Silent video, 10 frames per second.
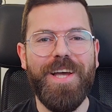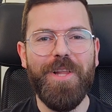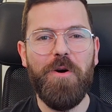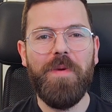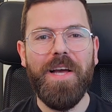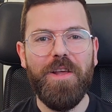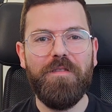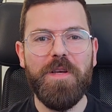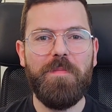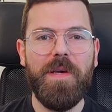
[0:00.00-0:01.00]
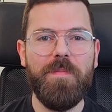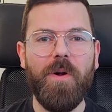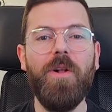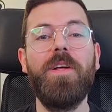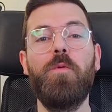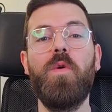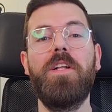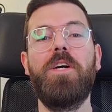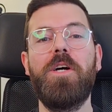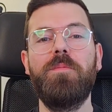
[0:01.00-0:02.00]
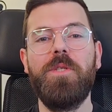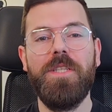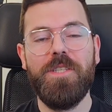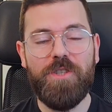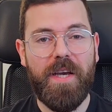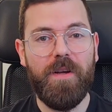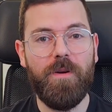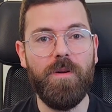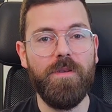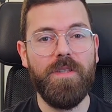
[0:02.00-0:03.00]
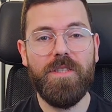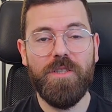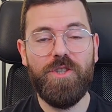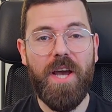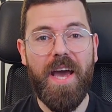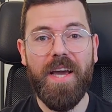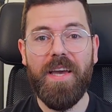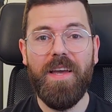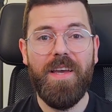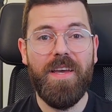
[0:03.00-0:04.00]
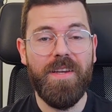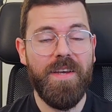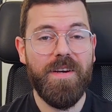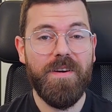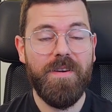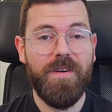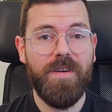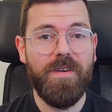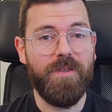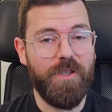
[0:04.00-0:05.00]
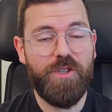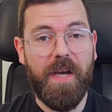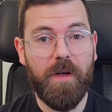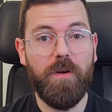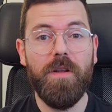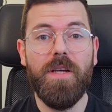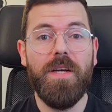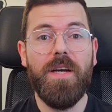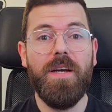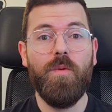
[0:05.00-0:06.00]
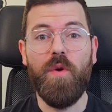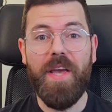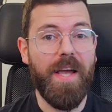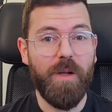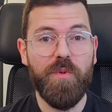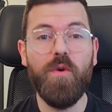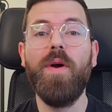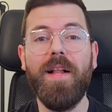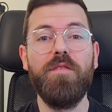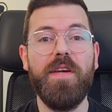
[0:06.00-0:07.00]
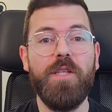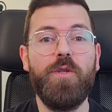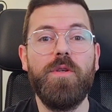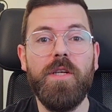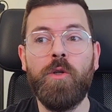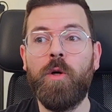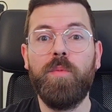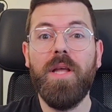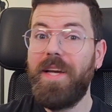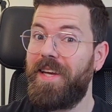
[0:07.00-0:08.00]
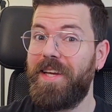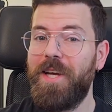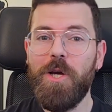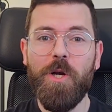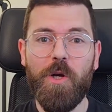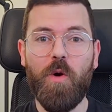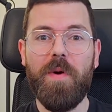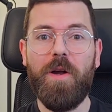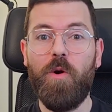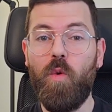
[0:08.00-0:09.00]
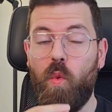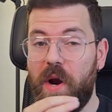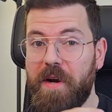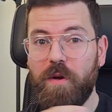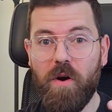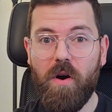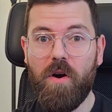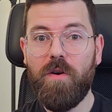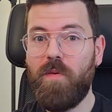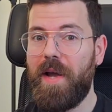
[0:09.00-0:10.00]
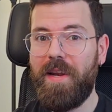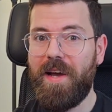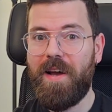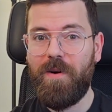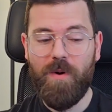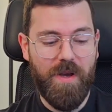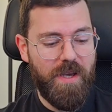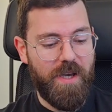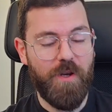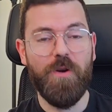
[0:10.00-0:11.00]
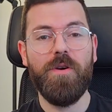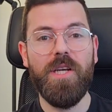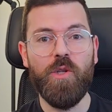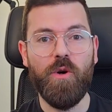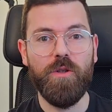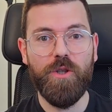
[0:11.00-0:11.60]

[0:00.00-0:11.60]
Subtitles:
Hello my lovely people and welcome to this channel. This is Jack, and here on this channel we help you elevate your guitar playing no matter where you are right now in your guitar